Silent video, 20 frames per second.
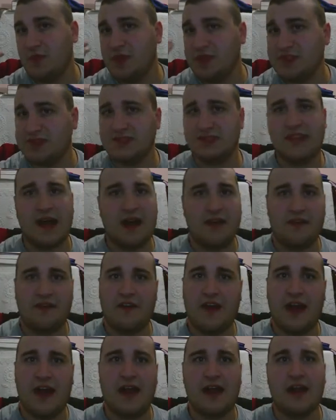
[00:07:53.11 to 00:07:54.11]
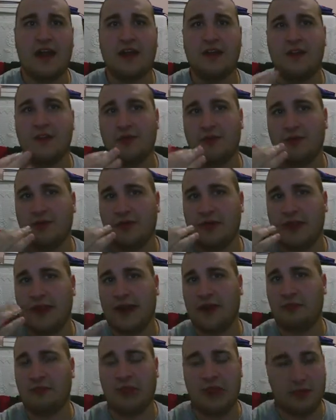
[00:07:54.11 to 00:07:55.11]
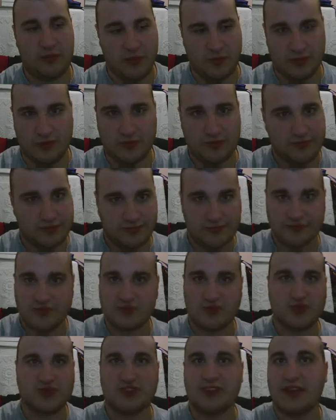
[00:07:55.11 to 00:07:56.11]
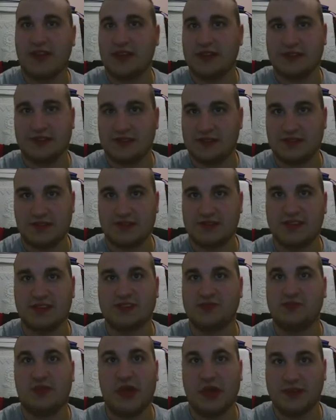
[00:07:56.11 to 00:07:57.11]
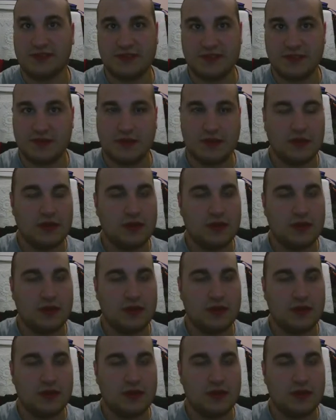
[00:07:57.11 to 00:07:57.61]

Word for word: Mrs. Doubtfire, I know a lot of people will say is, is his best.